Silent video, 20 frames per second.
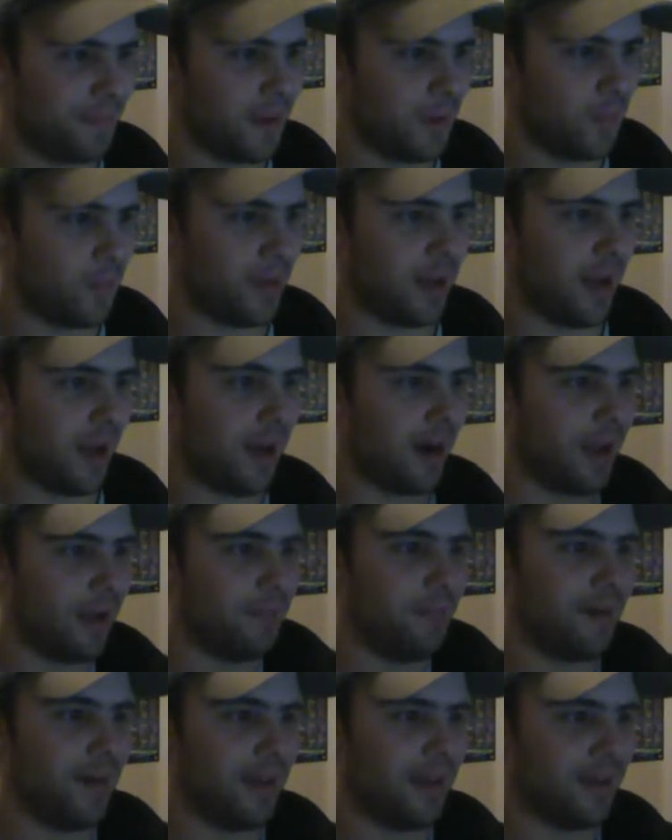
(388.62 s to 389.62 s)
Well, I
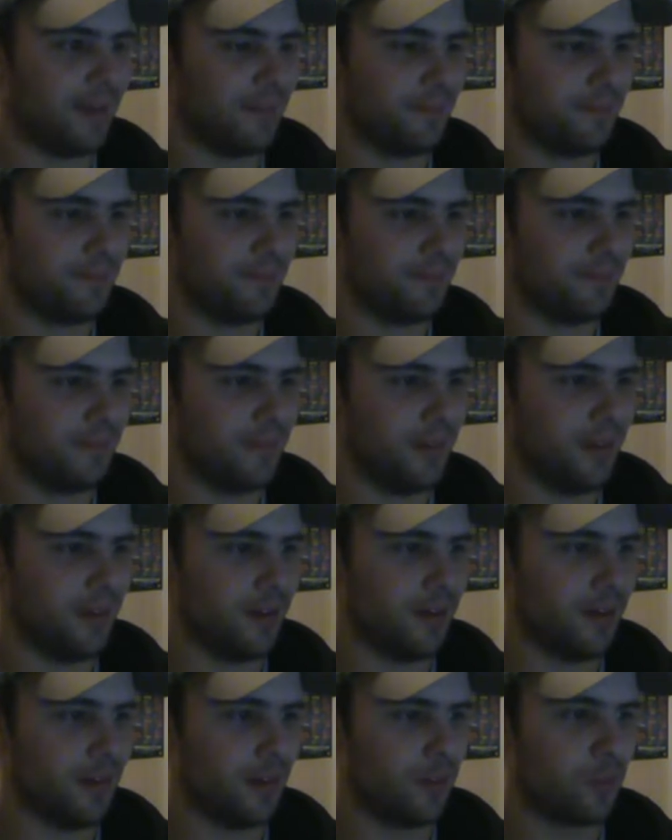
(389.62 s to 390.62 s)
mean, like,
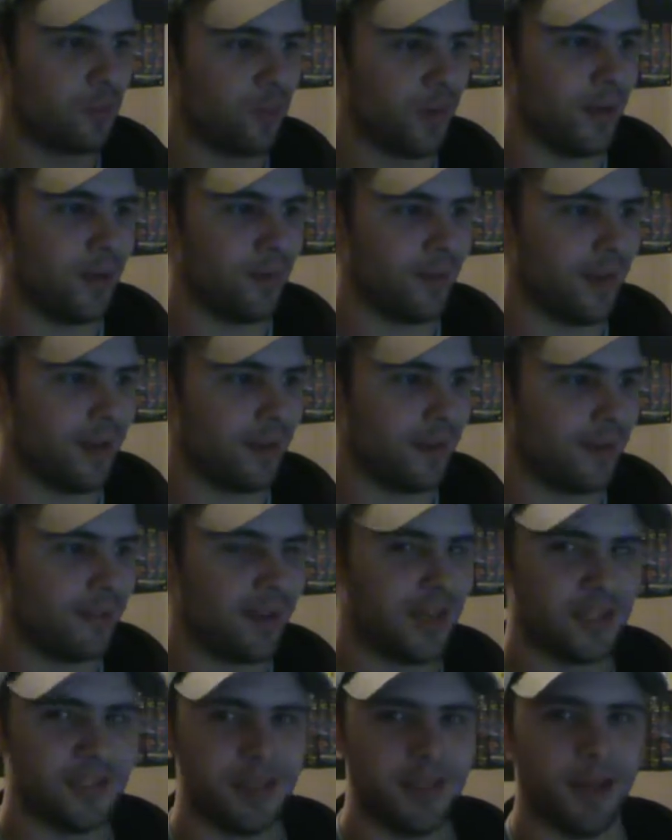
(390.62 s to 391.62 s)
it's real, like, it's
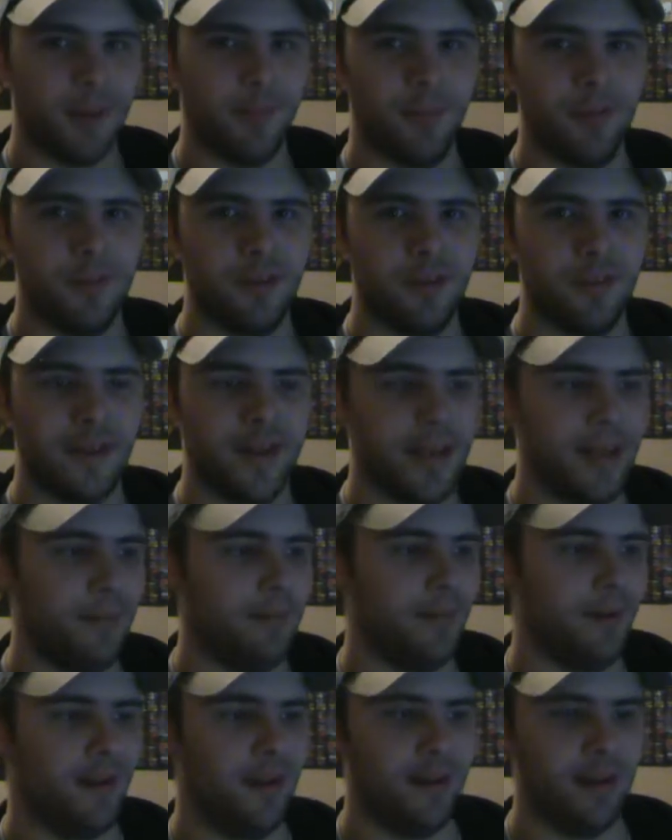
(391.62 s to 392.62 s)
actually coming to the game,
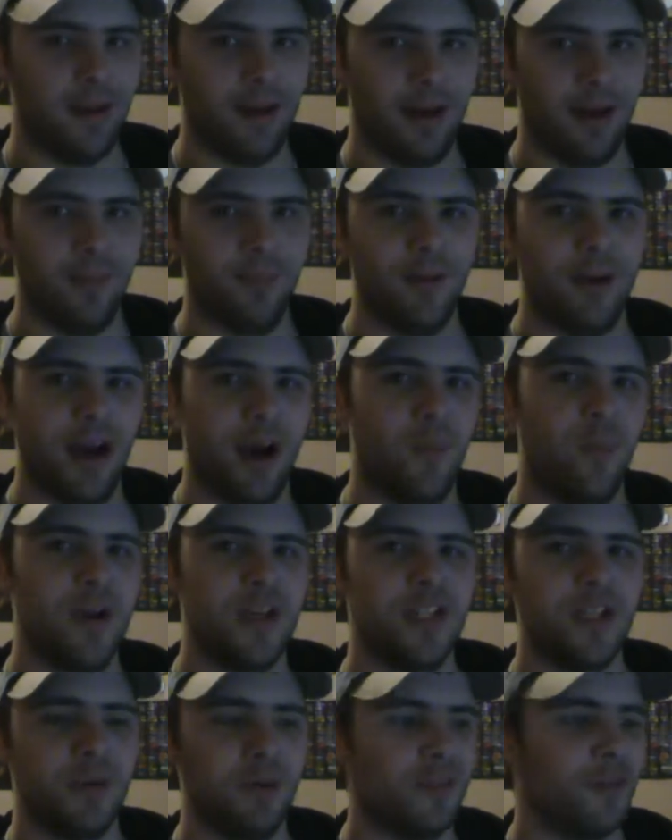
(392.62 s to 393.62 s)
but, I
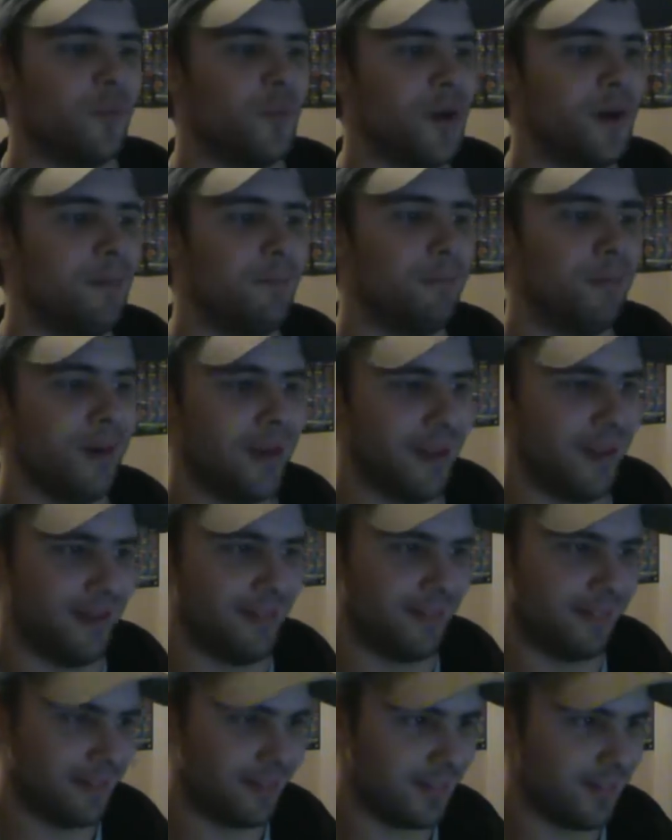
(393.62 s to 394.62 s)
wish it was a real
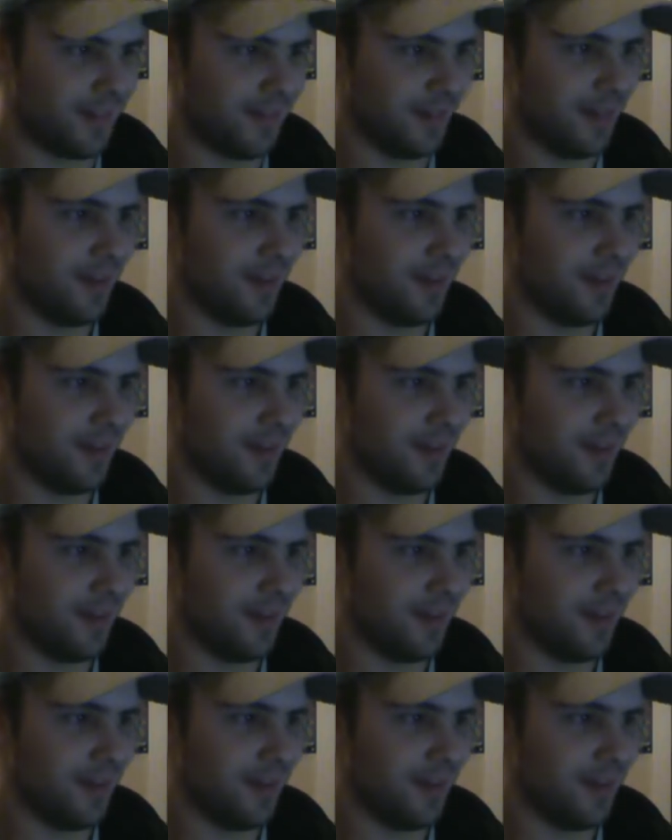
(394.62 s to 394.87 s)
place.